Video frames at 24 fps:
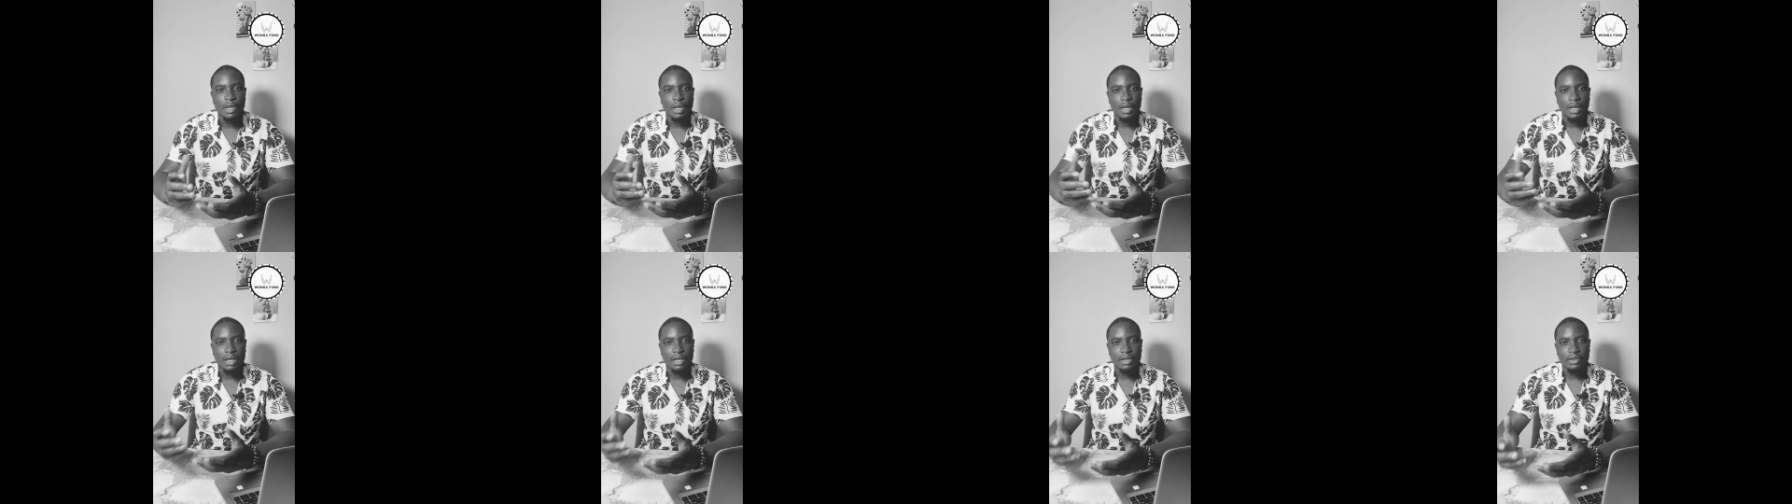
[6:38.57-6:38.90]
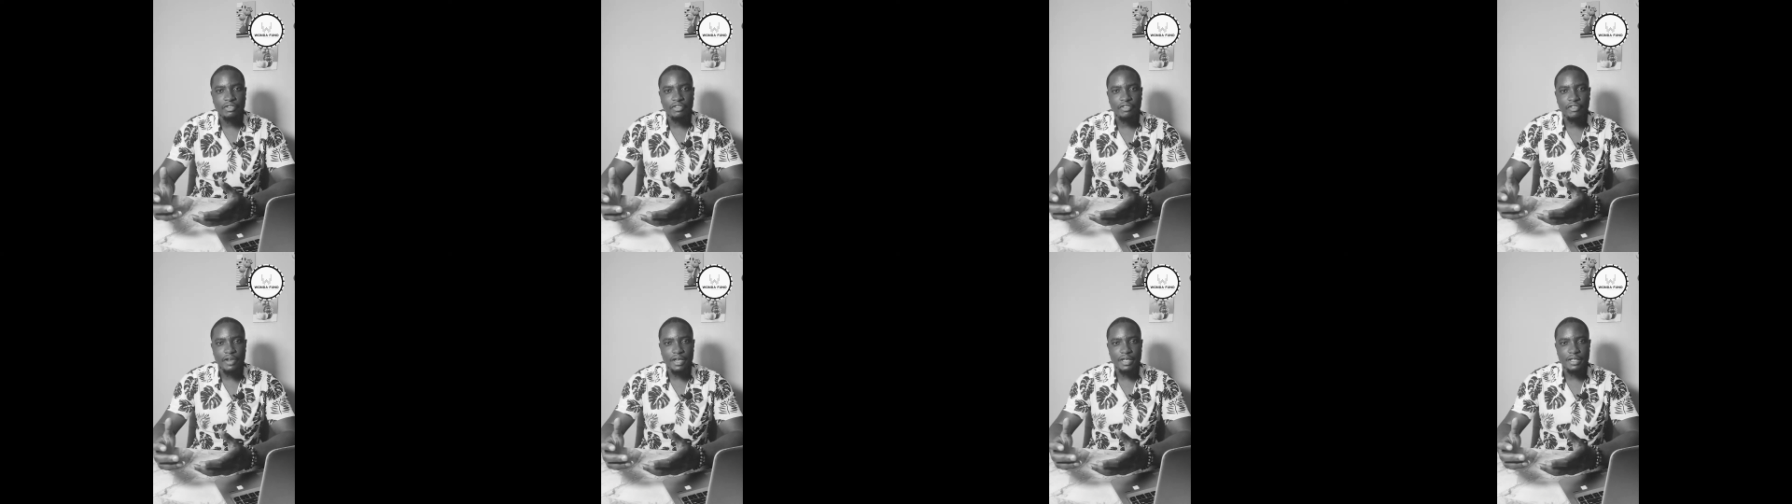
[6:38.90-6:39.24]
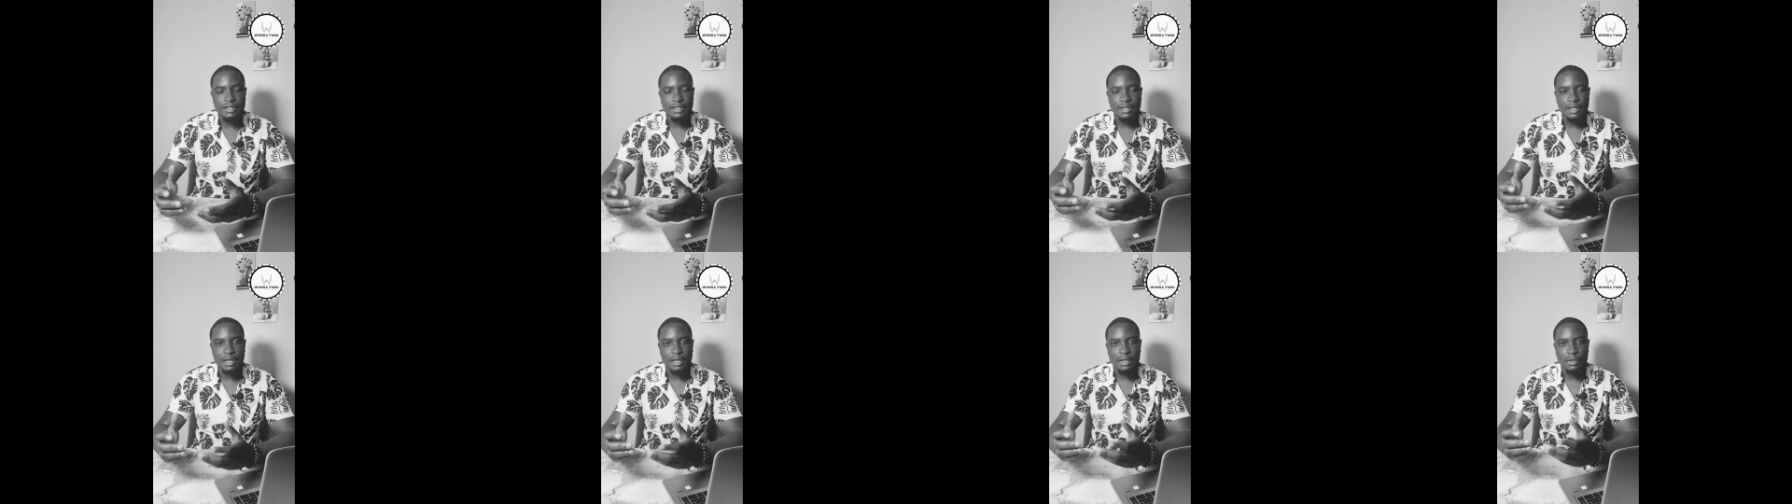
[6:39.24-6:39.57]

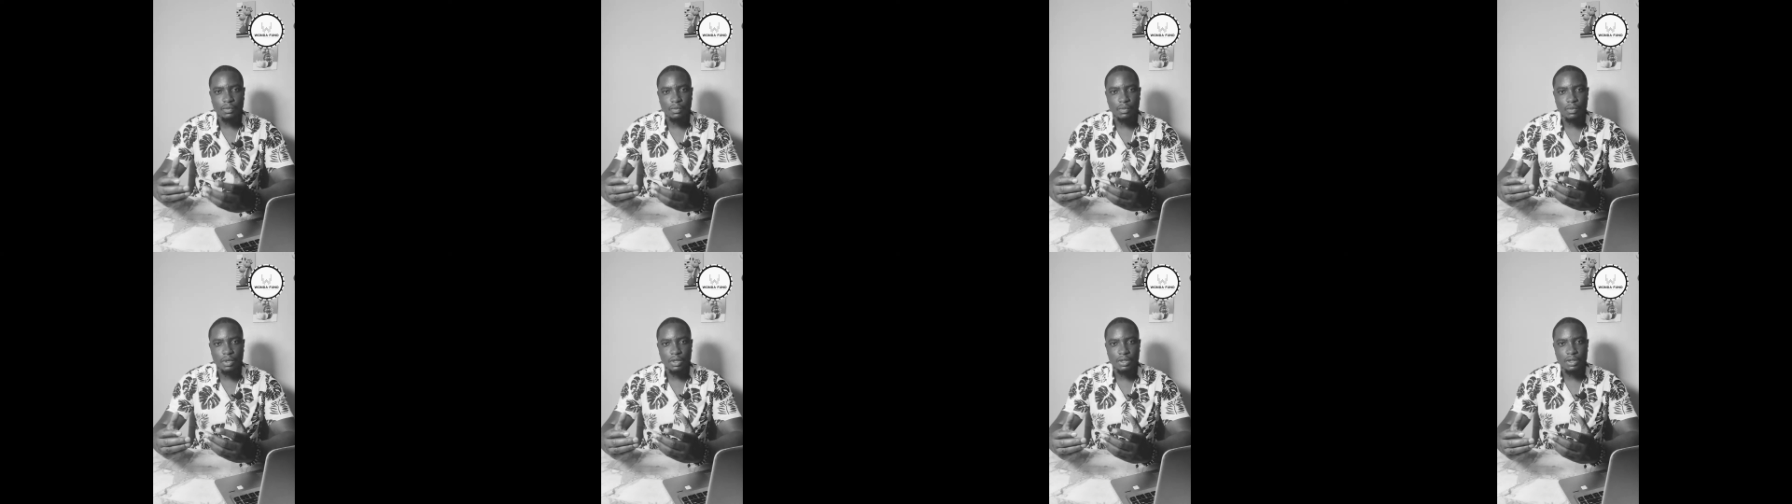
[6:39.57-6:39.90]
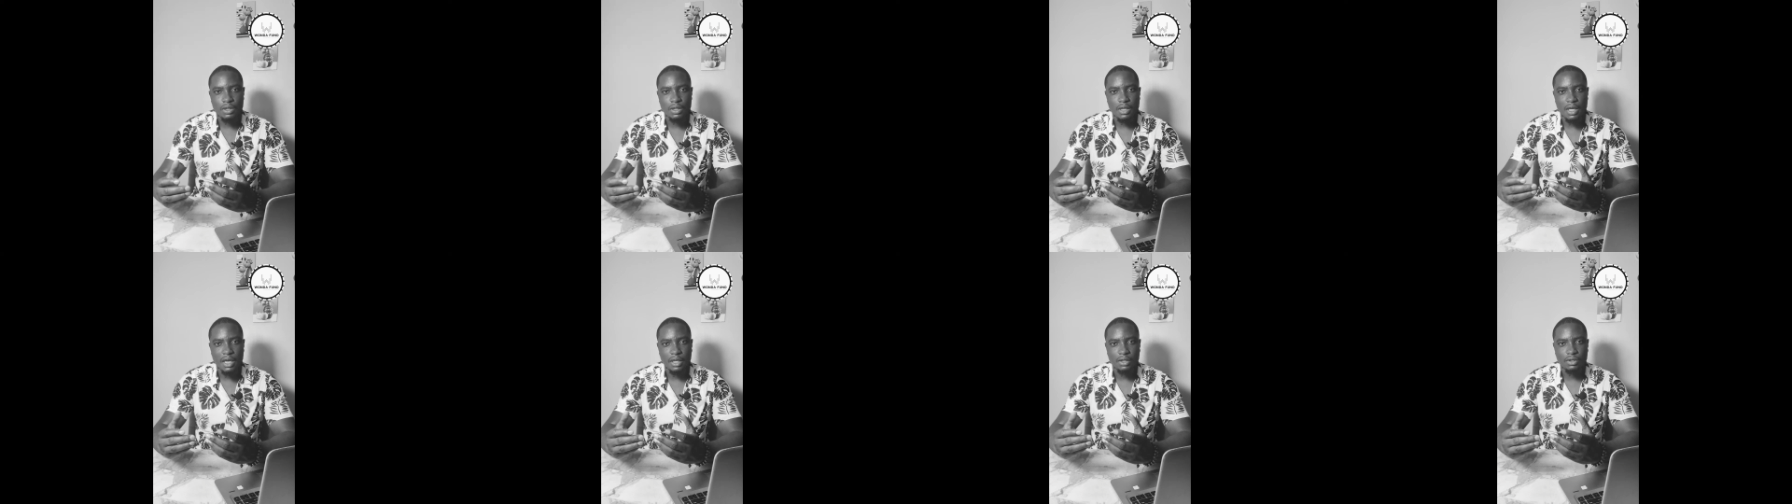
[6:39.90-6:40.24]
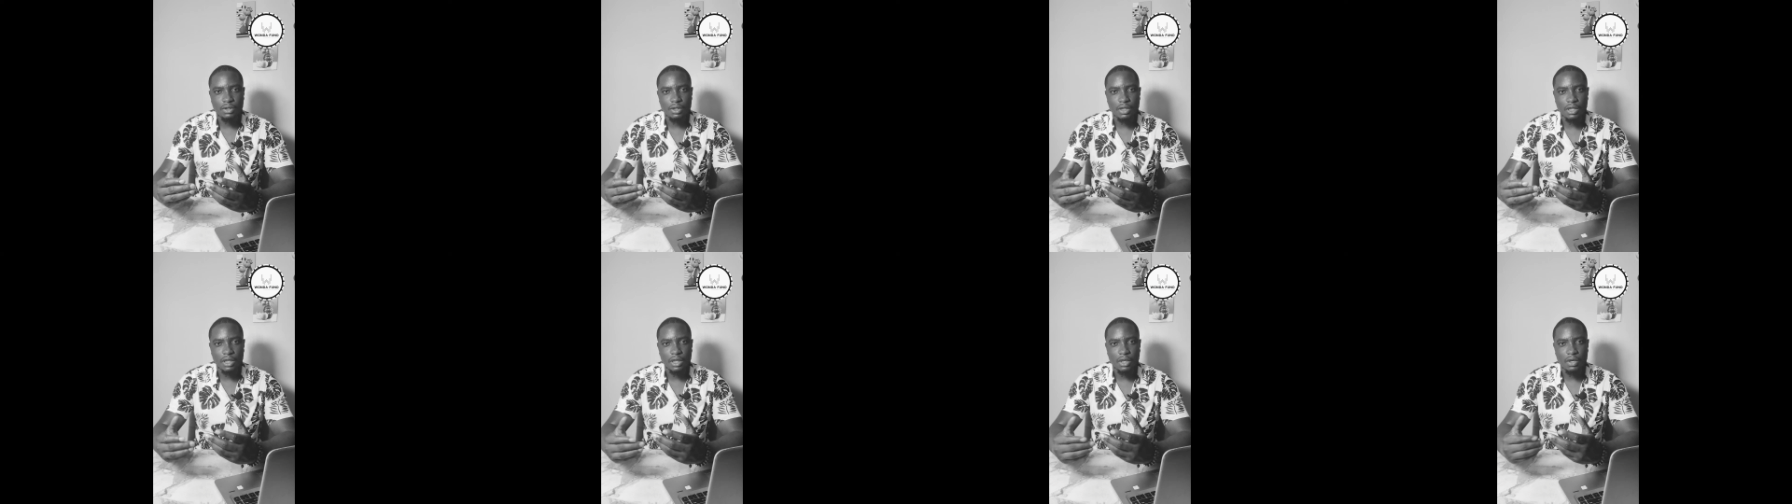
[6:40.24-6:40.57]
invested wasn't
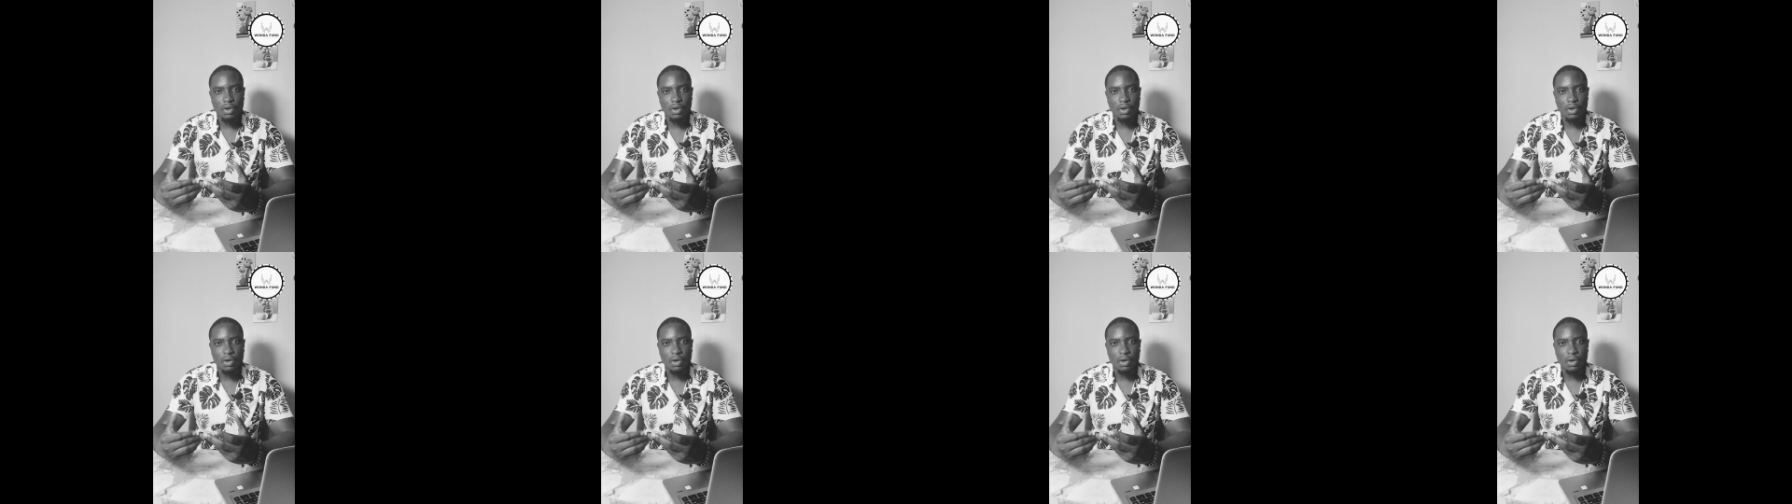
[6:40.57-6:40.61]
actually